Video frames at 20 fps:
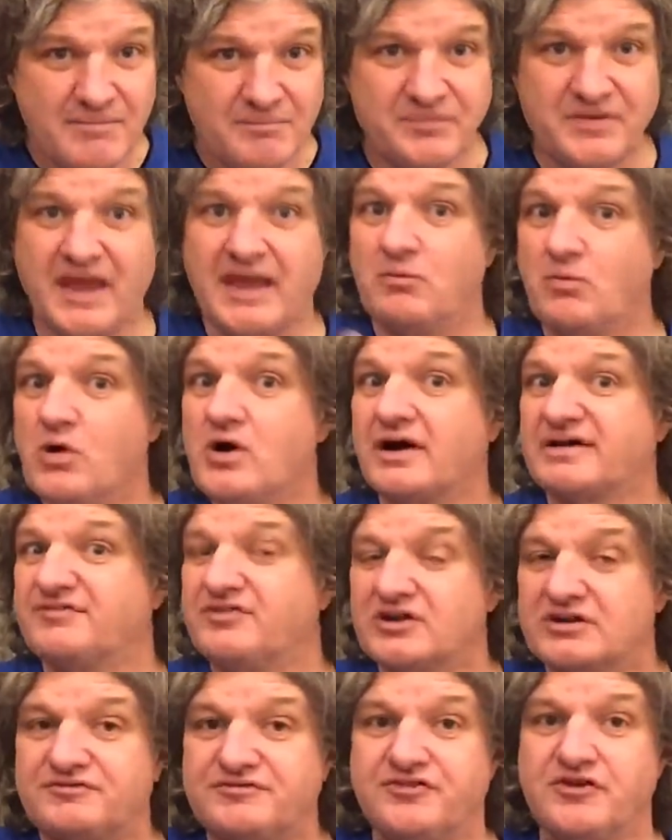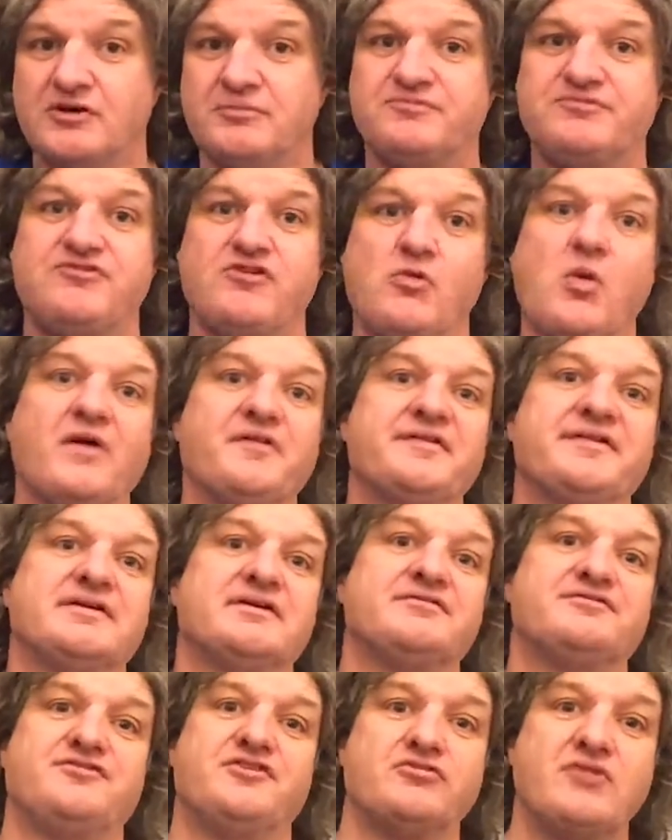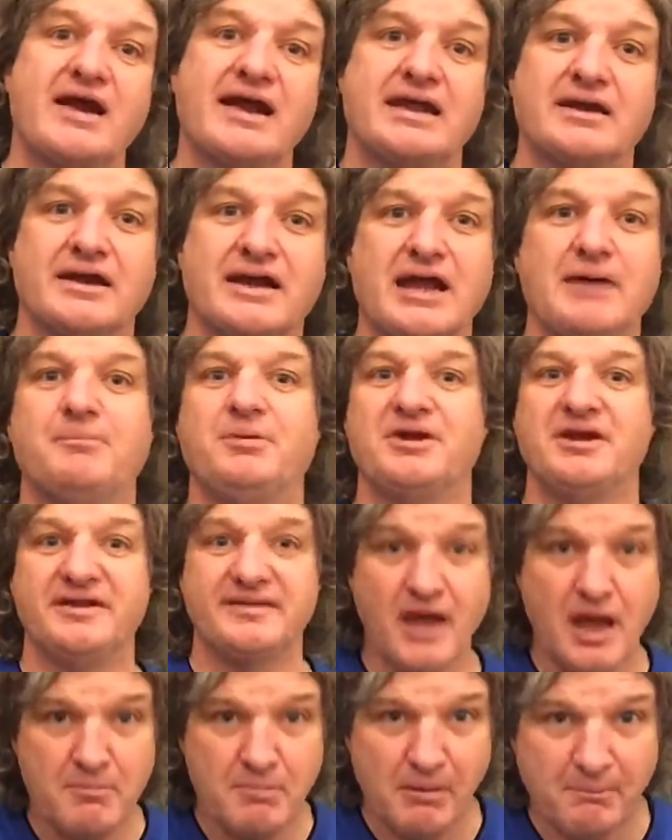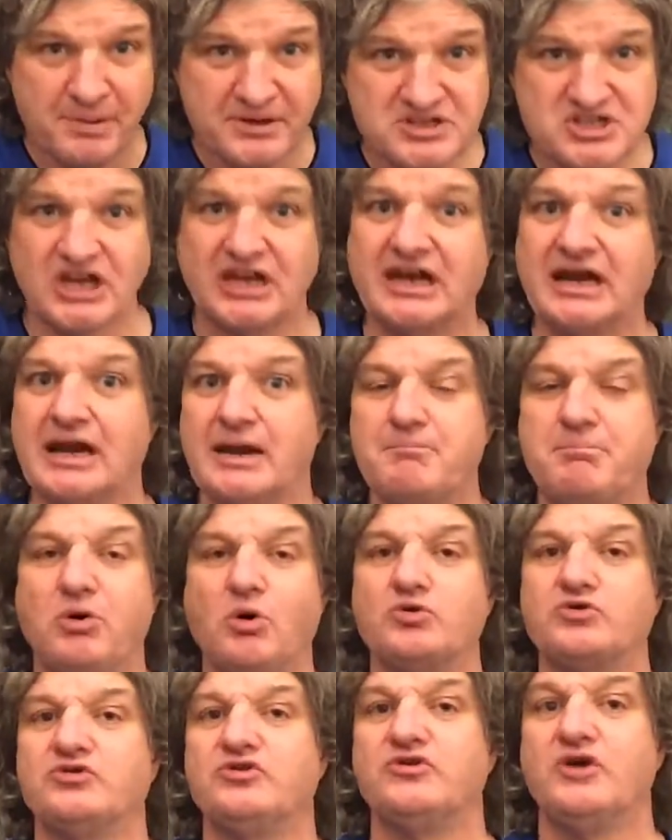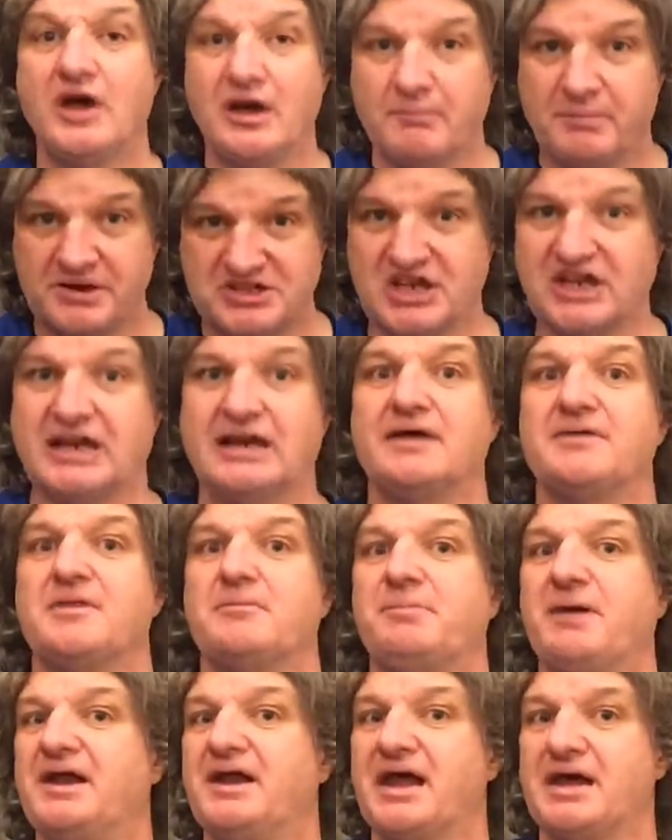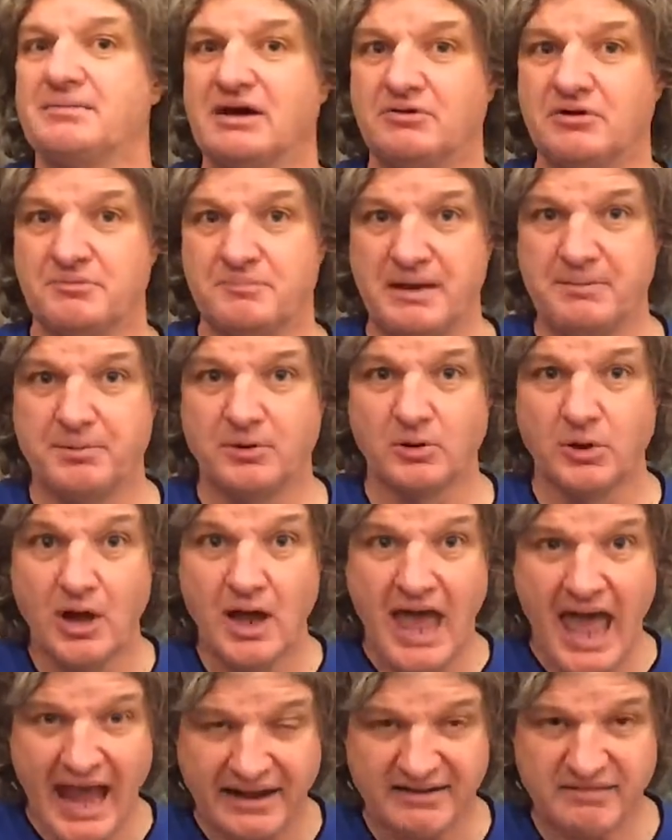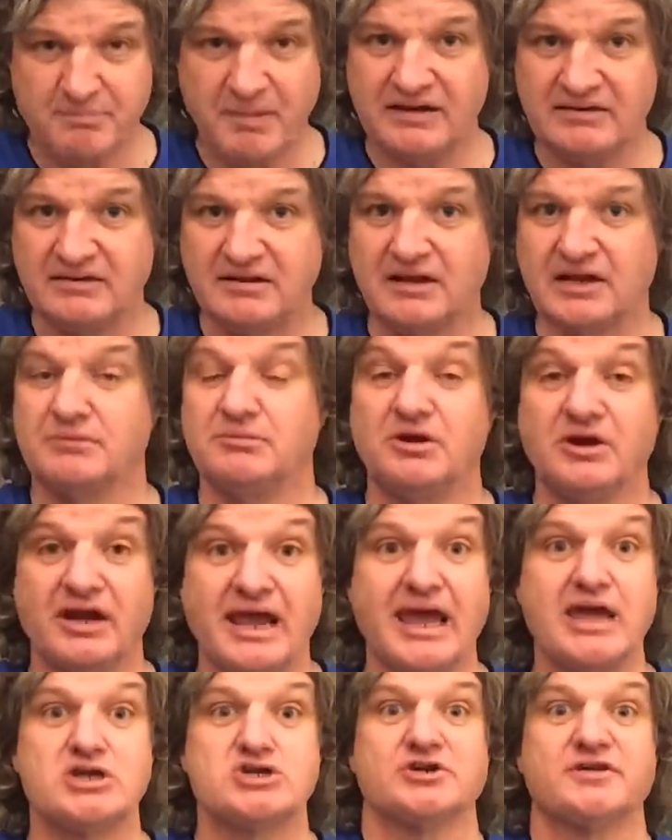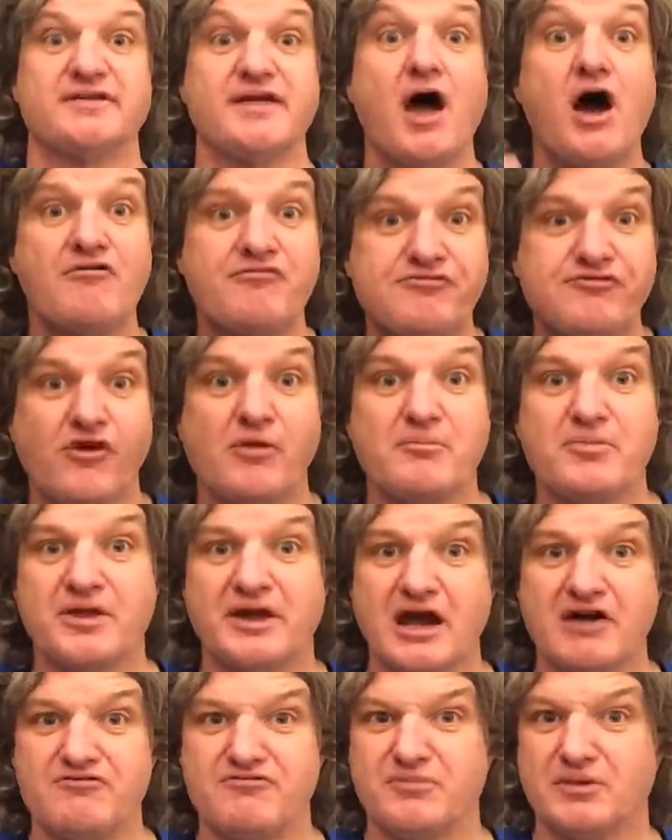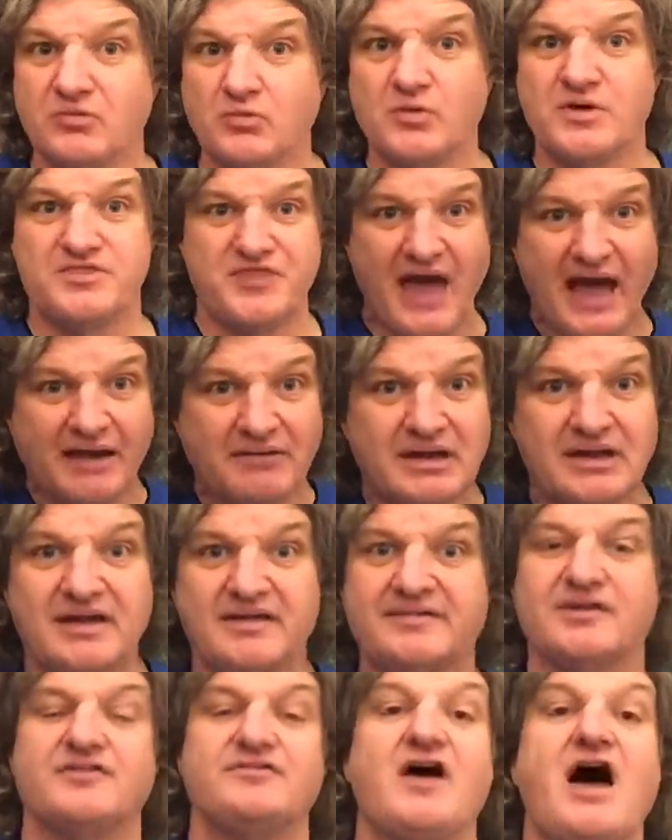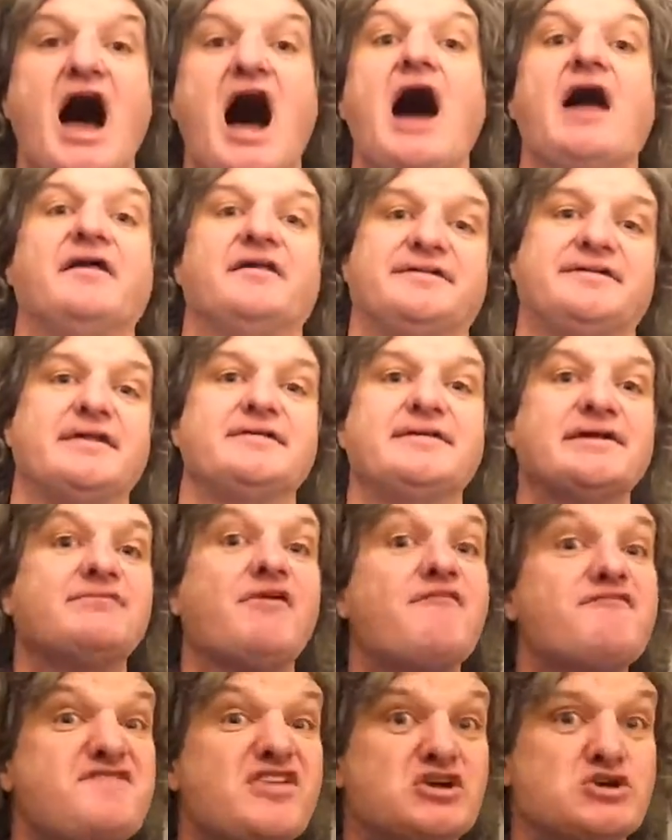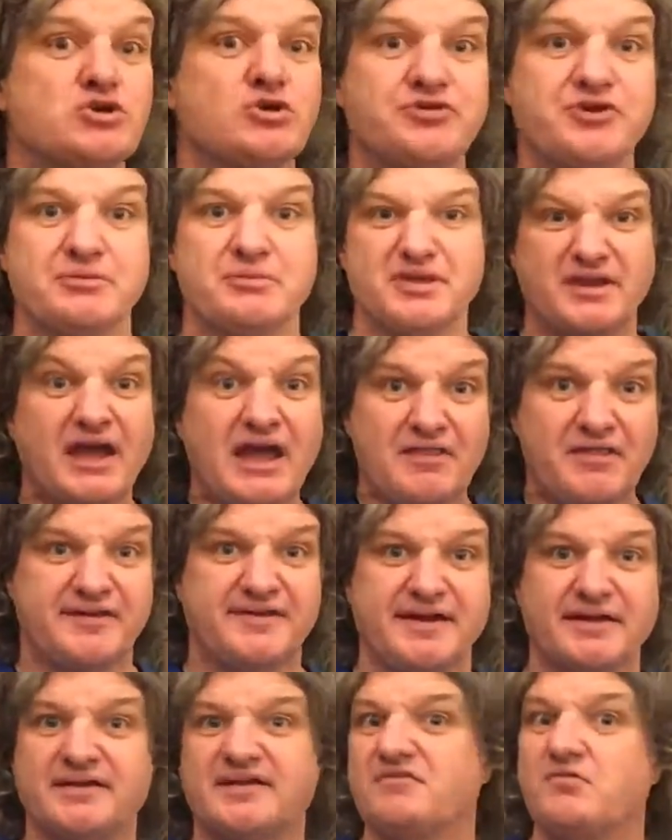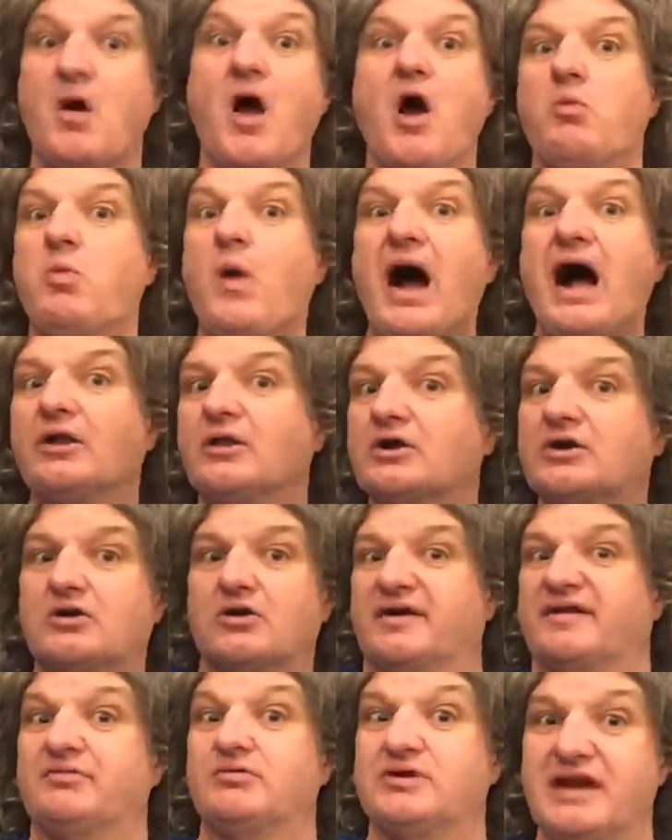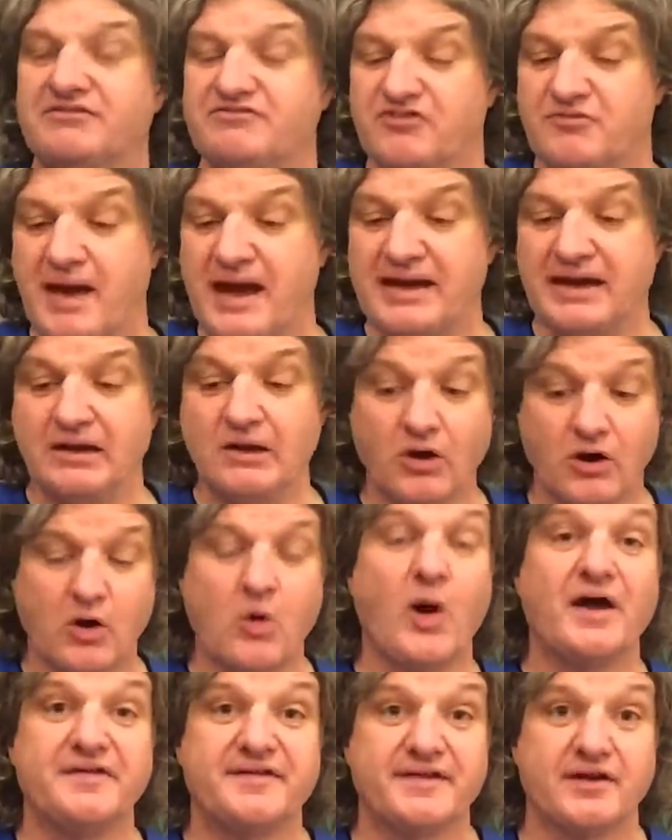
It works for ones that are for regular companies, but particularly important, particularly in the pandemic, with people expecting communications from the government with that sort of sense of officialdom and the sense of, well, the crooks would never have made it look quite so